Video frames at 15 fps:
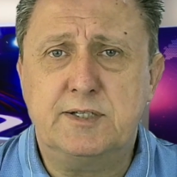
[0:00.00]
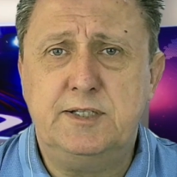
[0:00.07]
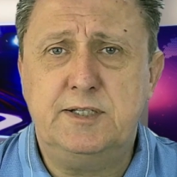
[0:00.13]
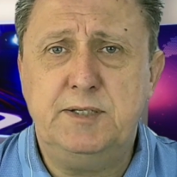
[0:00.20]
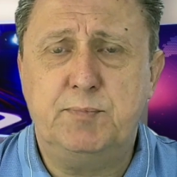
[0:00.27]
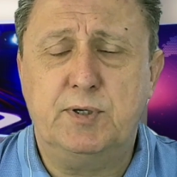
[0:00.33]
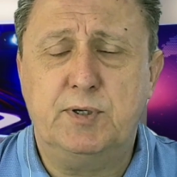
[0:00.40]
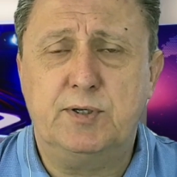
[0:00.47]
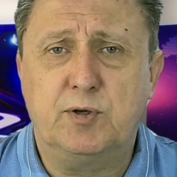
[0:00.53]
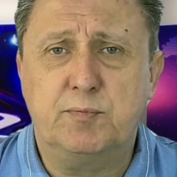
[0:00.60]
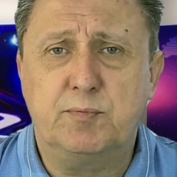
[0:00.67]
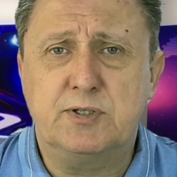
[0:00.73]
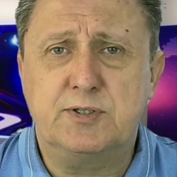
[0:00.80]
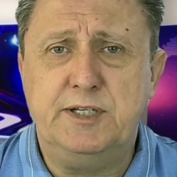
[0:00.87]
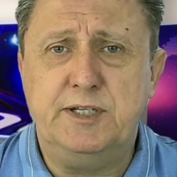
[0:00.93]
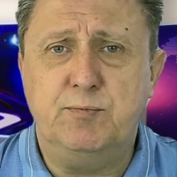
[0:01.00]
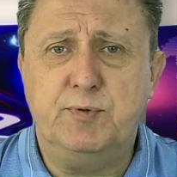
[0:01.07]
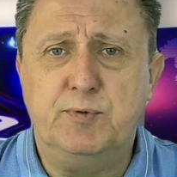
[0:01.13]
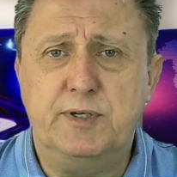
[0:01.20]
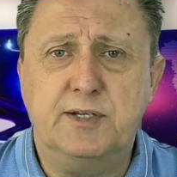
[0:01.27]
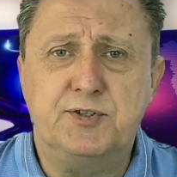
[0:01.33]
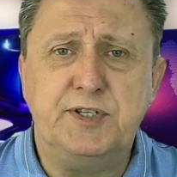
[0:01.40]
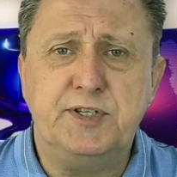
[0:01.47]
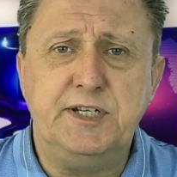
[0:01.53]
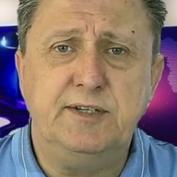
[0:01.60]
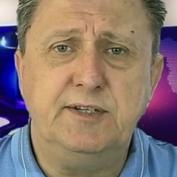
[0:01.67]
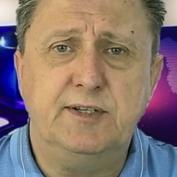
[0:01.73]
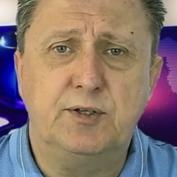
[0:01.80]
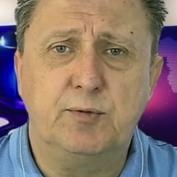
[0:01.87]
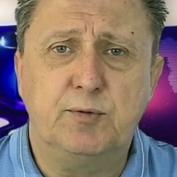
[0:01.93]
but obviously we can see
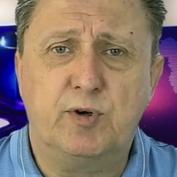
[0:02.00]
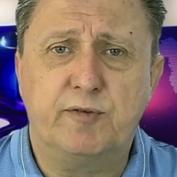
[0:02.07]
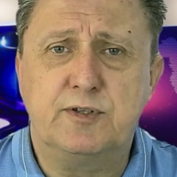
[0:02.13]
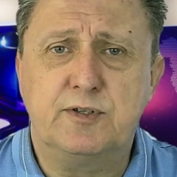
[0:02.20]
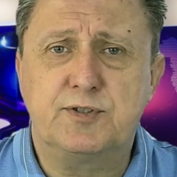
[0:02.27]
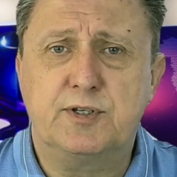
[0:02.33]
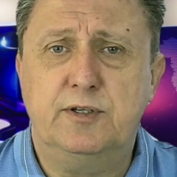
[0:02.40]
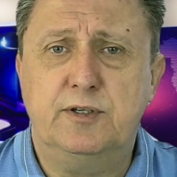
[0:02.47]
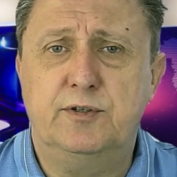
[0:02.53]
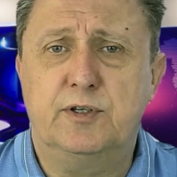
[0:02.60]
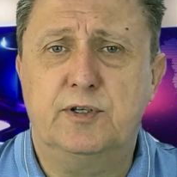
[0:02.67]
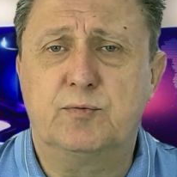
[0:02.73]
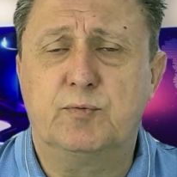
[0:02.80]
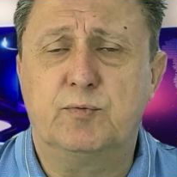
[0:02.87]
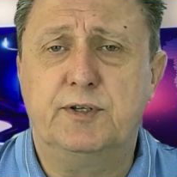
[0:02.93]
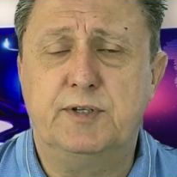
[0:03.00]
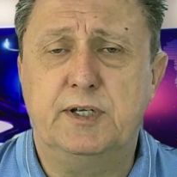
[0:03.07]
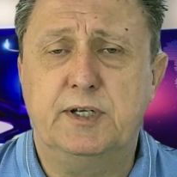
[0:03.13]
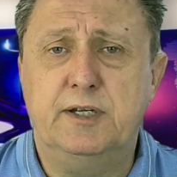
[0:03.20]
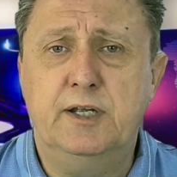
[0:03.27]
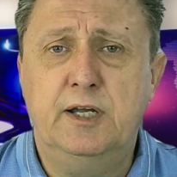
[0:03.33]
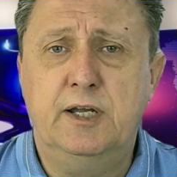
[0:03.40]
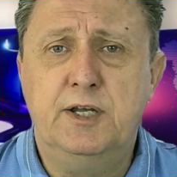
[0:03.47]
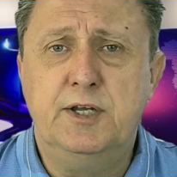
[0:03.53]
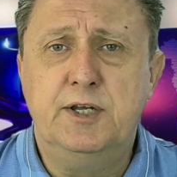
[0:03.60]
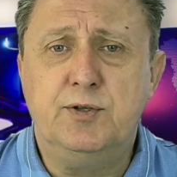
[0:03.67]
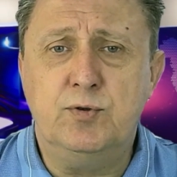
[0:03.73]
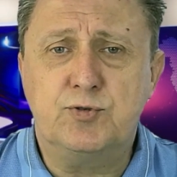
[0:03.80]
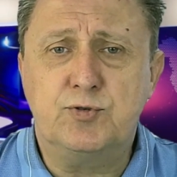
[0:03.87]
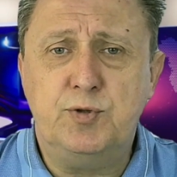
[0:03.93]
that the profits are not where they
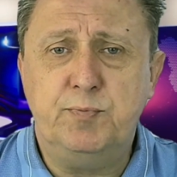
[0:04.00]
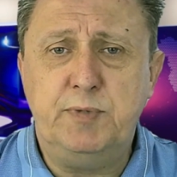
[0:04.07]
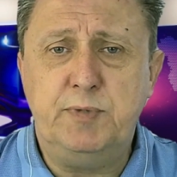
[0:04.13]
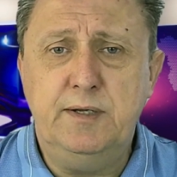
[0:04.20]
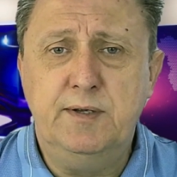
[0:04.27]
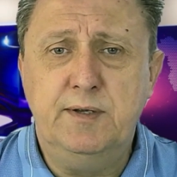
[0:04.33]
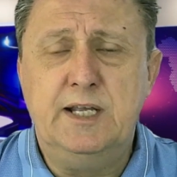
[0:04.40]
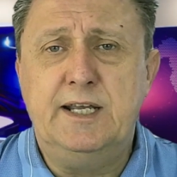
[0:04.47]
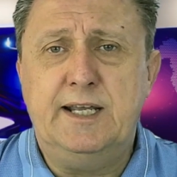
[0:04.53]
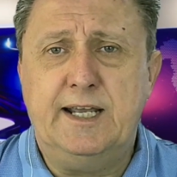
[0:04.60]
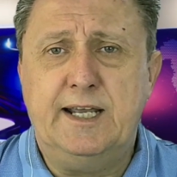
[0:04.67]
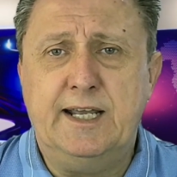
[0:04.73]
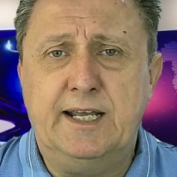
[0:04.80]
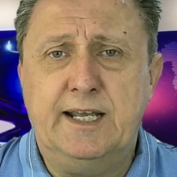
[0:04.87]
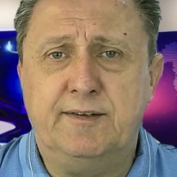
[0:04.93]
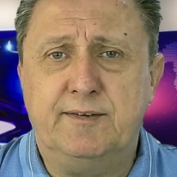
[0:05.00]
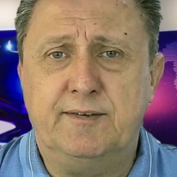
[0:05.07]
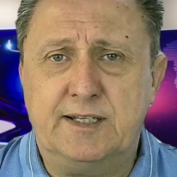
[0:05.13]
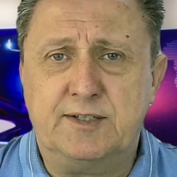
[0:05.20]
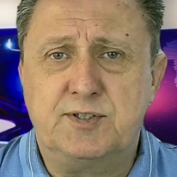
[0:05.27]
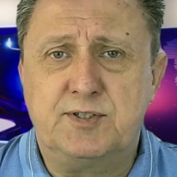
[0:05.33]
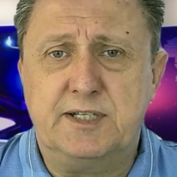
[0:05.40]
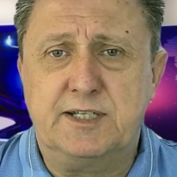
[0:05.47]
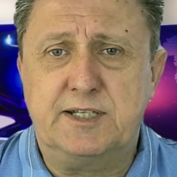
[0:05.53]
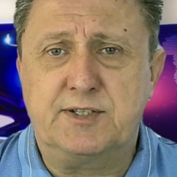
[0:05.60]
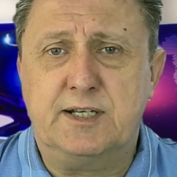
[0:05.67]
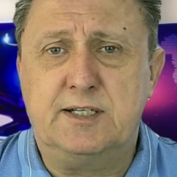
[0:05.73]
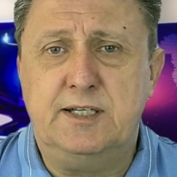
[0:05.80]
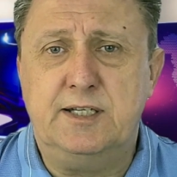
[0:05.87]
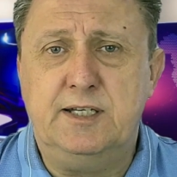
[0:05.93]
used to be. And that's
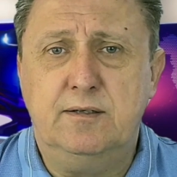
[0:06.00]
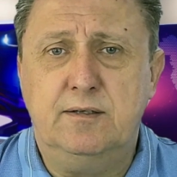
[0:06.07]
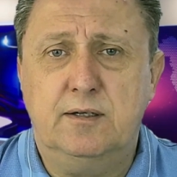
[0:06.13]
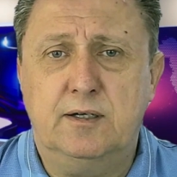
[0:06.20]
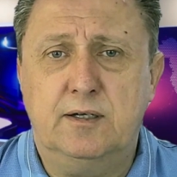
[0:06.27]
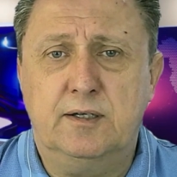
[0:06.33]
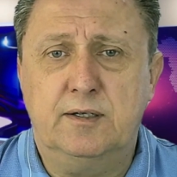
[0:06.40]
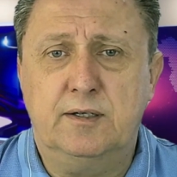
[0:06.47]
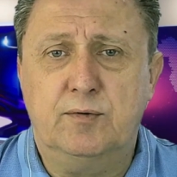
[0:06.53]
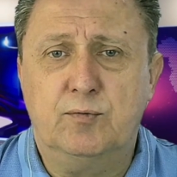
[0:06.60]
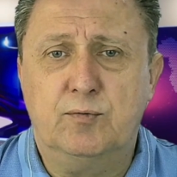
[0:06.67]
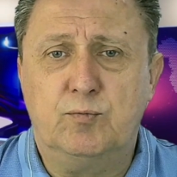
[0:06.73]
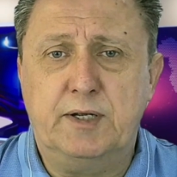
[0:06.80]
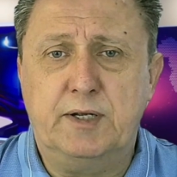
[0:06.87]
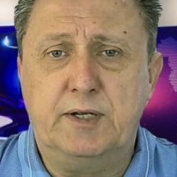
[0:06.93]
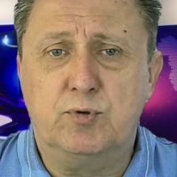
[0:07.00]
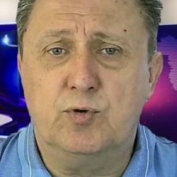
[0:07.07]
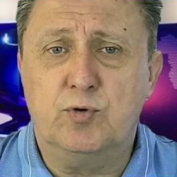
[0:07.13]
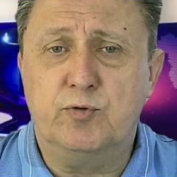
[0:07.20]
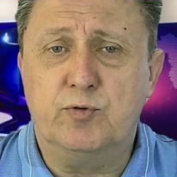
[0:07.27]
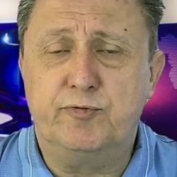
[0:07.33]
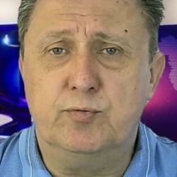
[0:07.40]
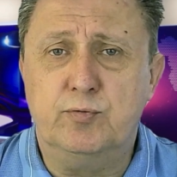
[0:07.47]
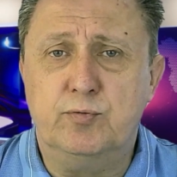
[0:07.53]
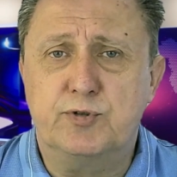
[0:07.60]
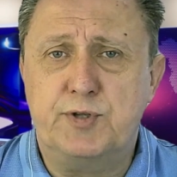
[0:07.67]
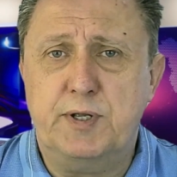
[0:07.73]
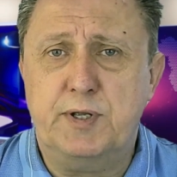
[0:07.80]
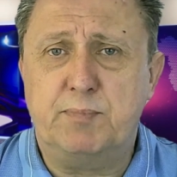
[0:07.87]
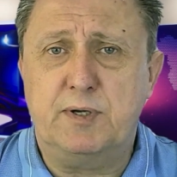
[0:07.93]
exactly why we go through
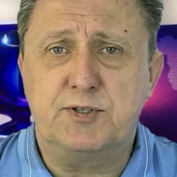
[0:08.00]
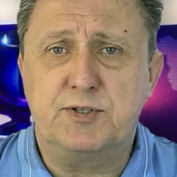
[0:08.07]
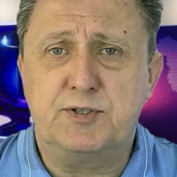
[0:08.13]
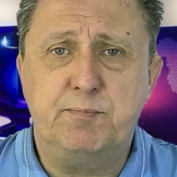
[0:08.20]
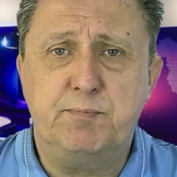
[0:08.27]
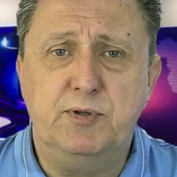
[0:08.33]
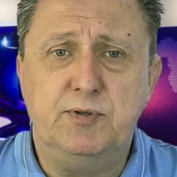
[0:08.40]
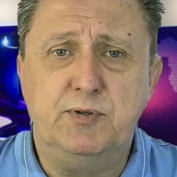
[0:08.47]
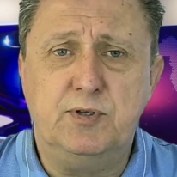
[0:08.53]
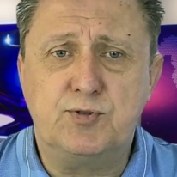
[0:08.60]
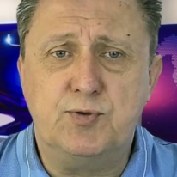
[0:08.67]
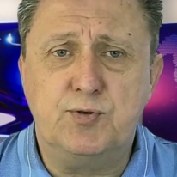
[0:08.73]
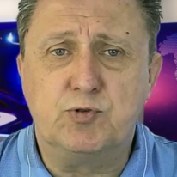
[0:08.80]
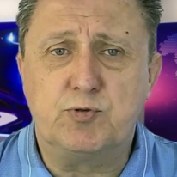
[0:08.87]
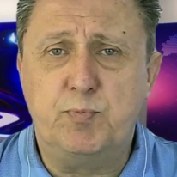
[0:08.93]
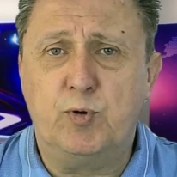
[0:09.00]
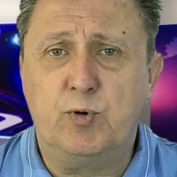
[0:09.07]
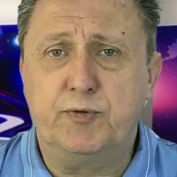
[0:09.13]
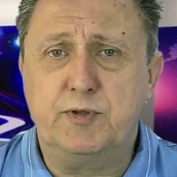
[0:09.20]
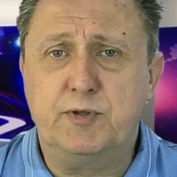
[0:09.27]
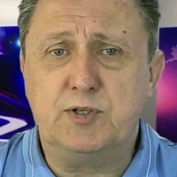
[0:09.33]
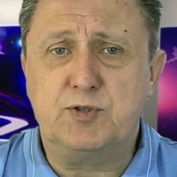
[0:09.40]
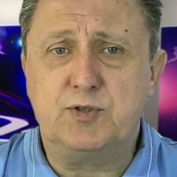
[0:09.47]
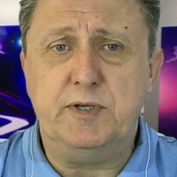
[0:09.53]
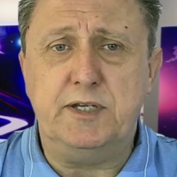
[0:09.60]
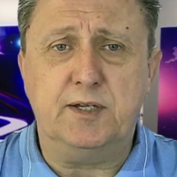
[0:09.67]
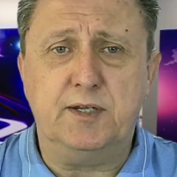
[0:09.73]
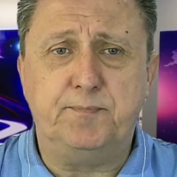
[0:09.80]
step by step in this news report this week.